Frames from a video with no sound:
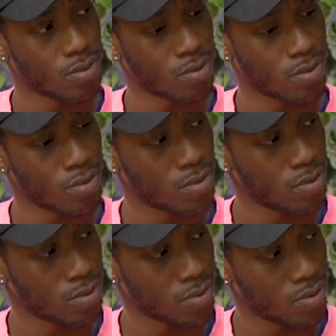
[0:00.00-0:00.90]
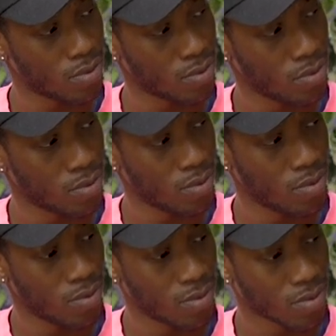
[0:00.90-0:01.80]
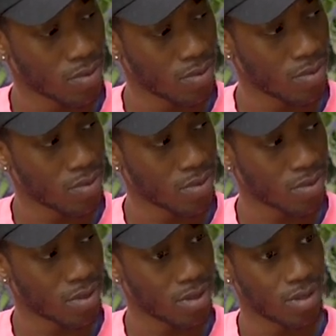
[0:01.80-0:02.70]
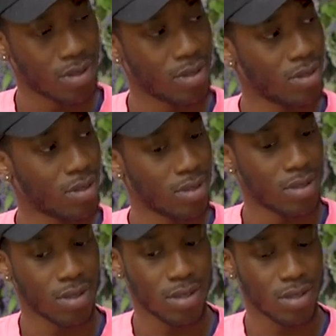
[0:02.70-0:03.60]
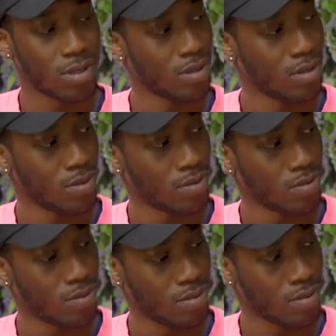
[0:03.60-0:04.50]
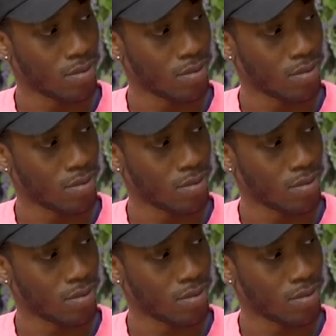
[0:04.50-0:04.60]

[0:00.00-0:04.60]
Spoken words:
(silent)